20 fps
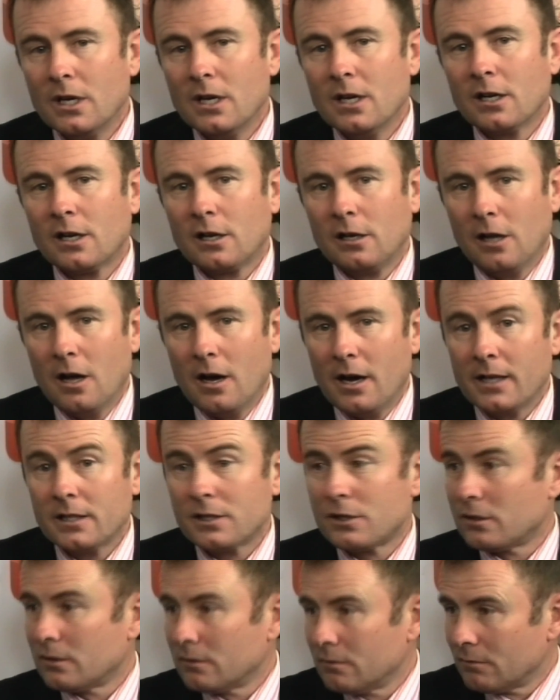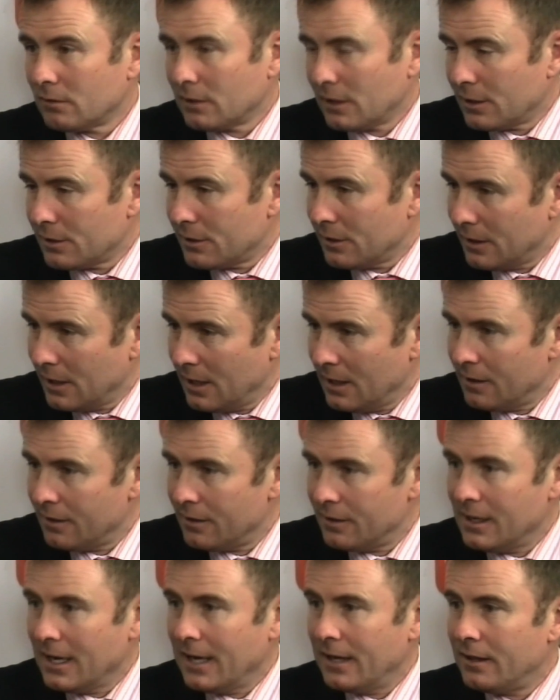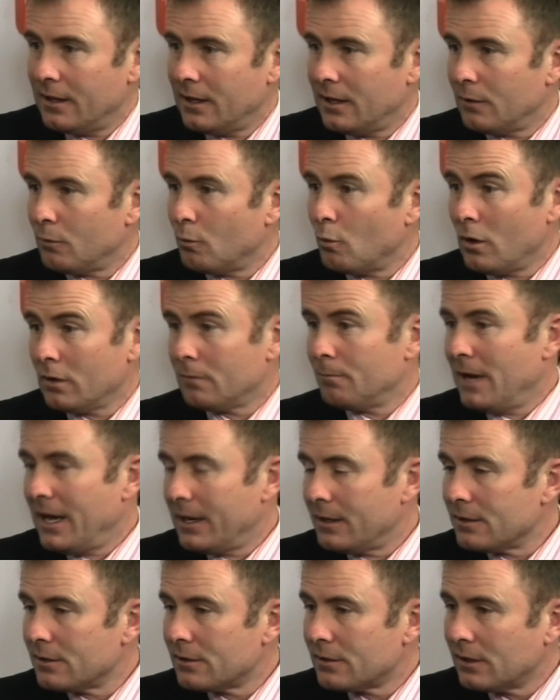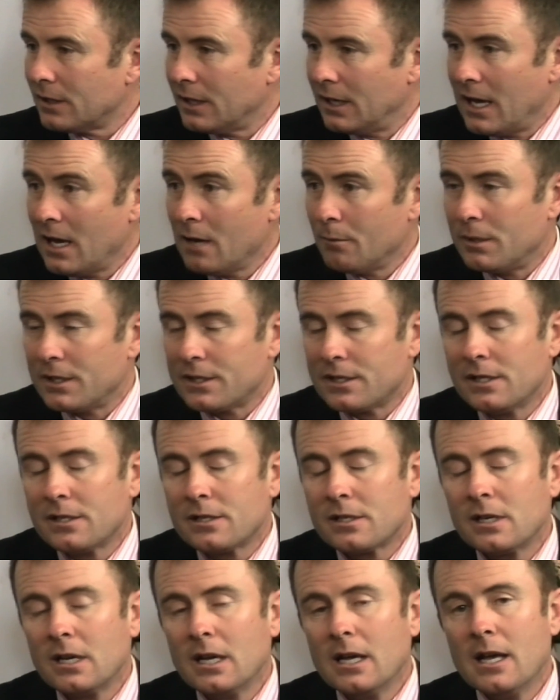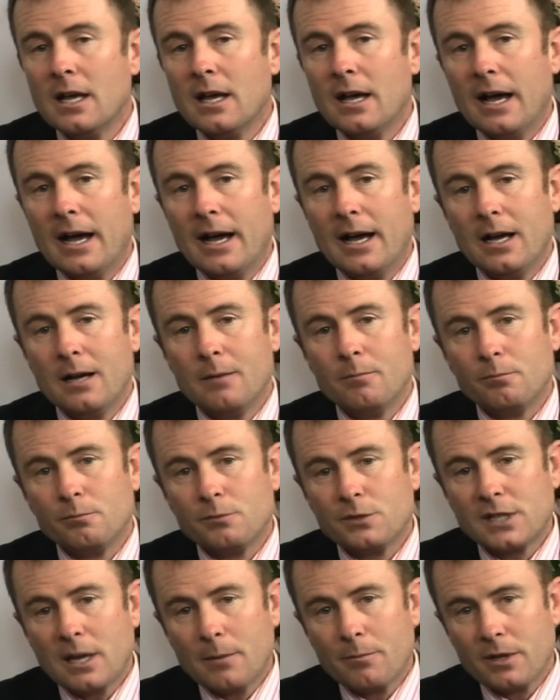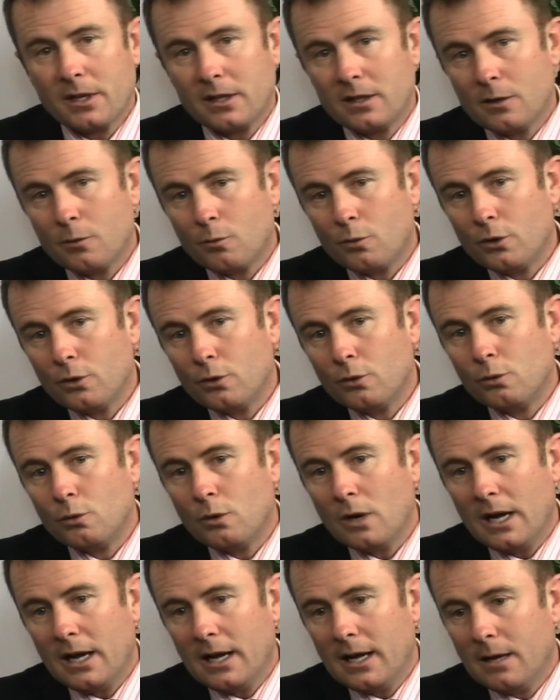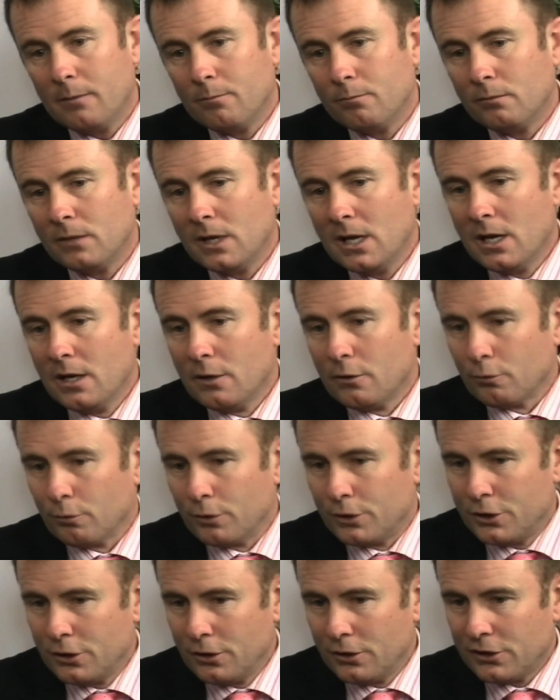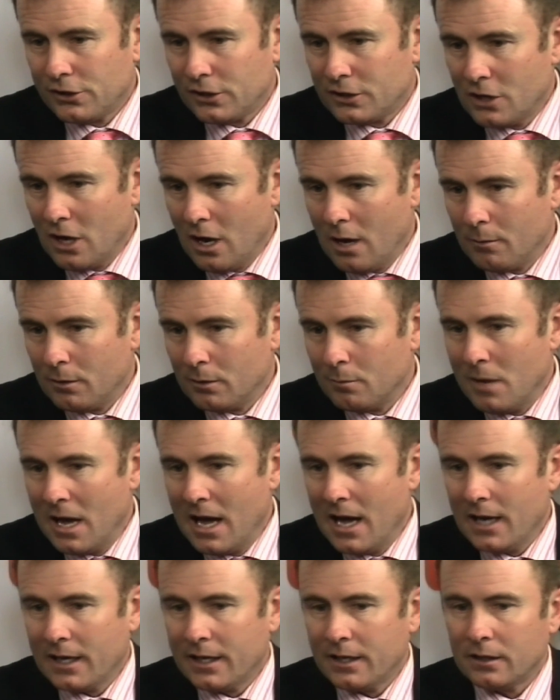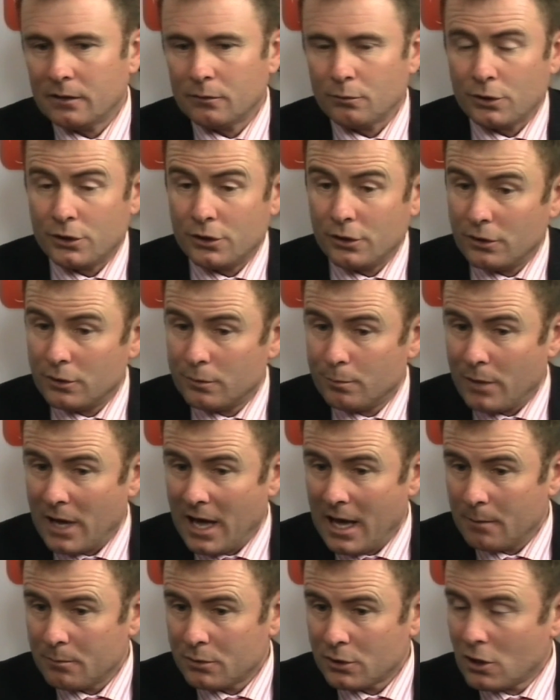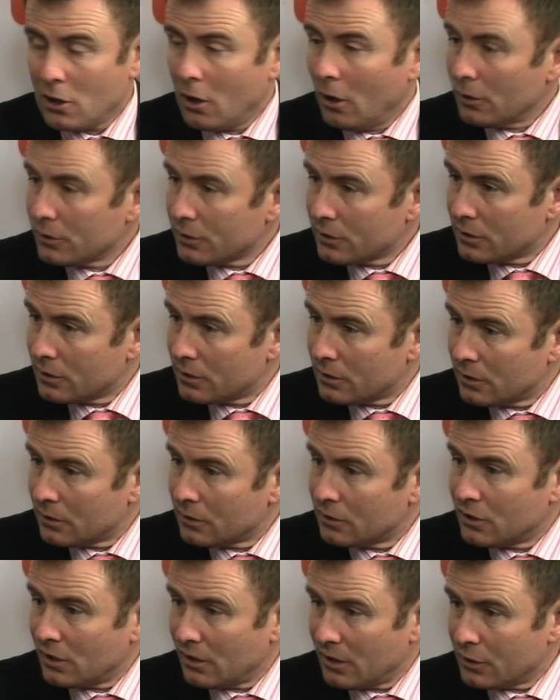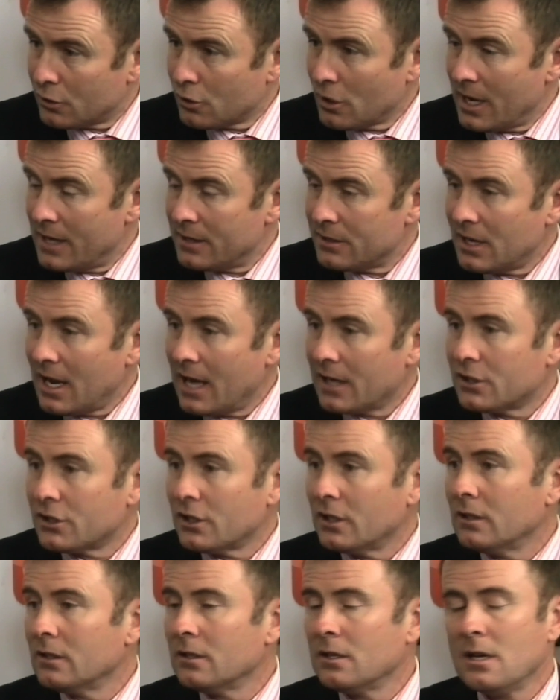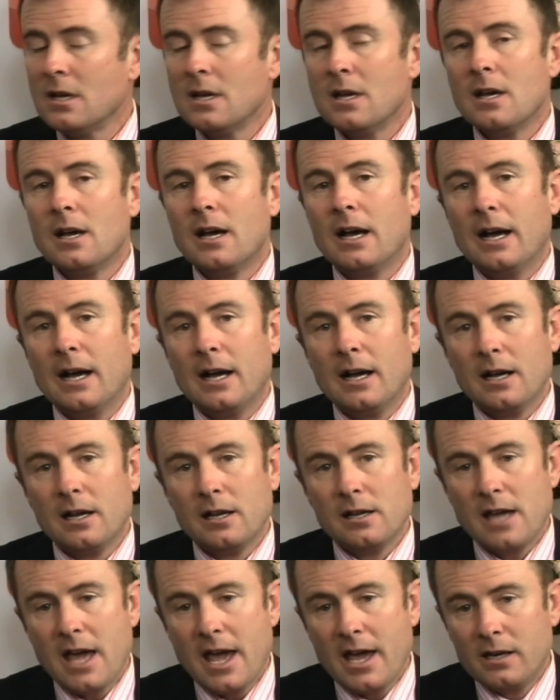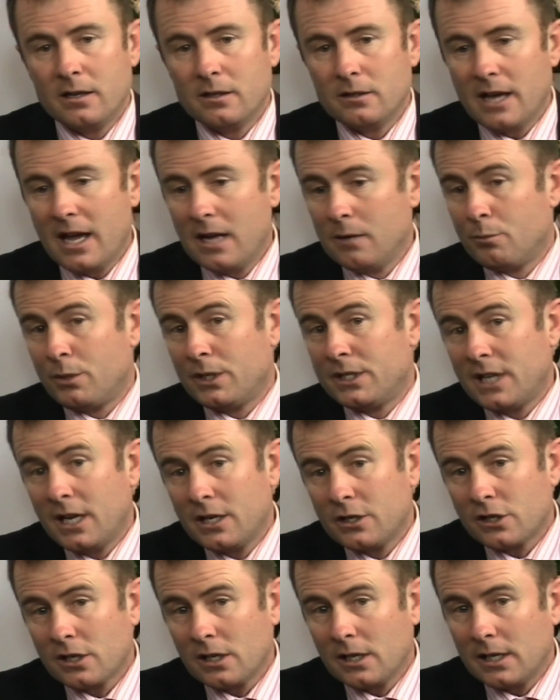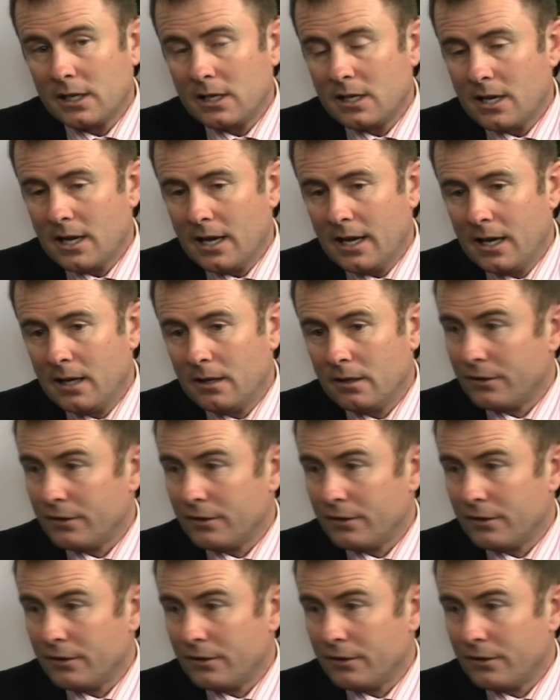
clients, because at the end of the day they're what matters in our business, something that will reduce the time on market, reduce perhaps costs to the transaction, and potentially the